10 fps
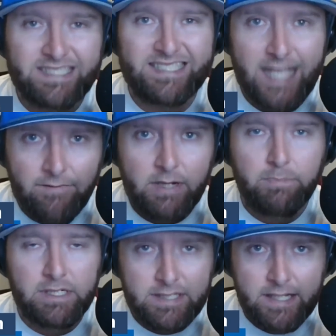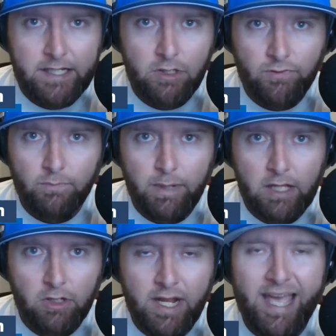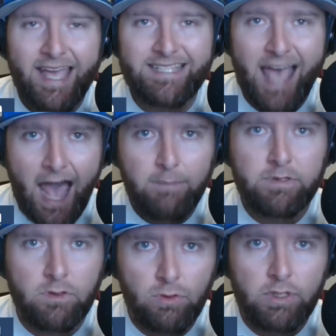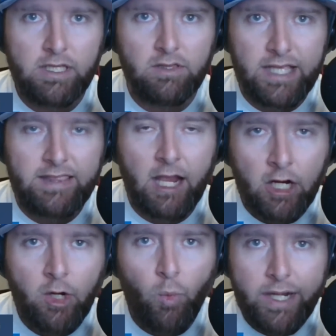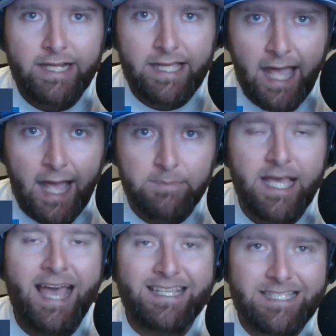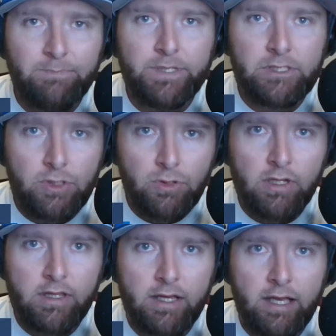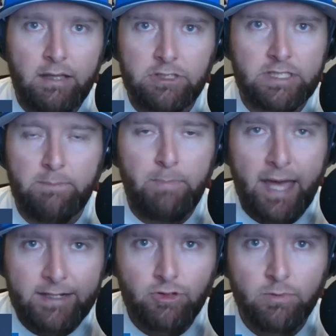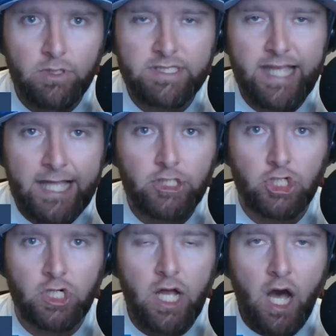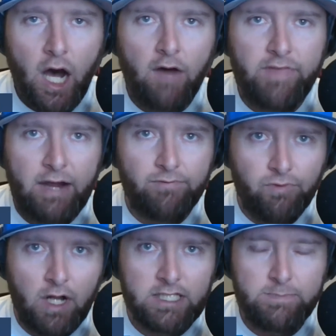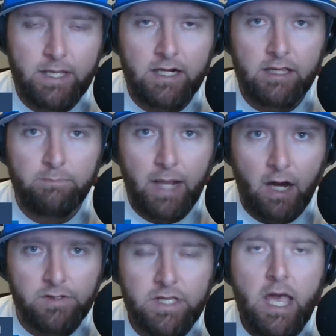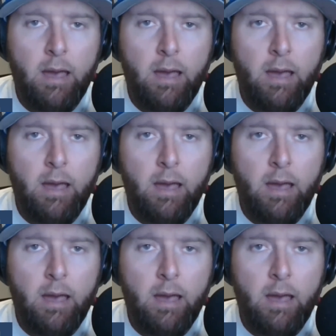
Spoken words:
seven in particular for Baylor is absolutely elite. They're going to win games simply due to the just impenetrable nature of that front, speaking of the Bears.